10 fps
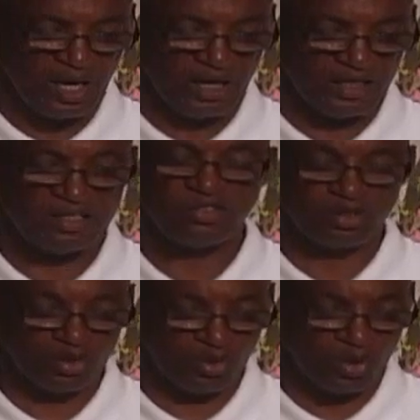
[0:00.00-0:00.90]
Uh, he is
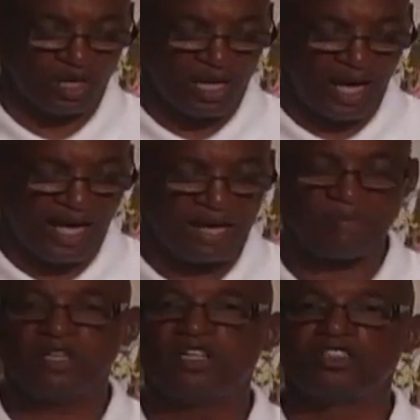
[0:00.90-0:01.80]
the door. I
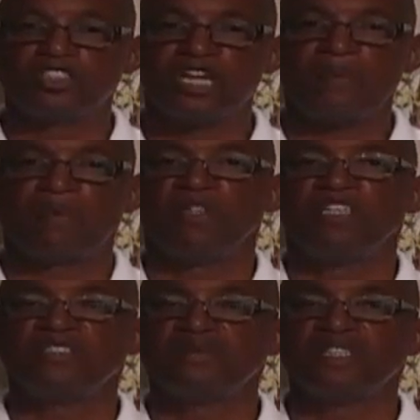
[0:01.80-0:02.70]
am the good shepherd. You
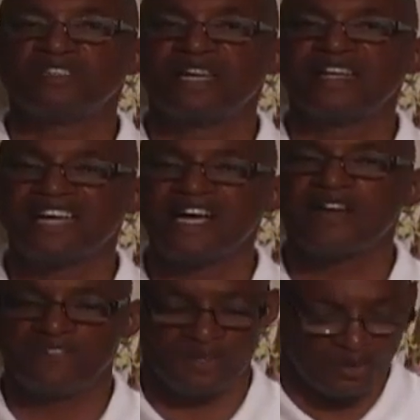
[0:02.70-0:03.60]
need someone to take
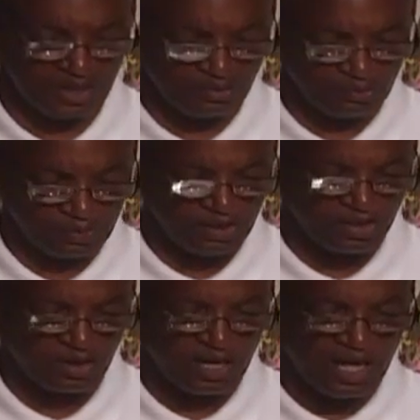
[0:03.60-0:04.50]
care of you. He will be
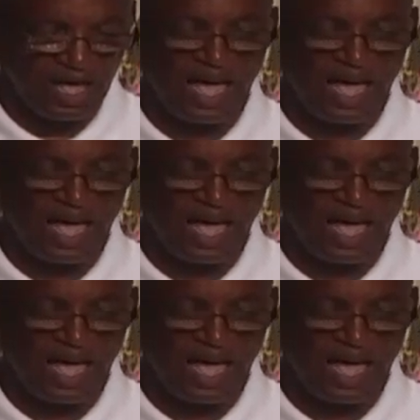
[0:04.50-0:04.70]
there.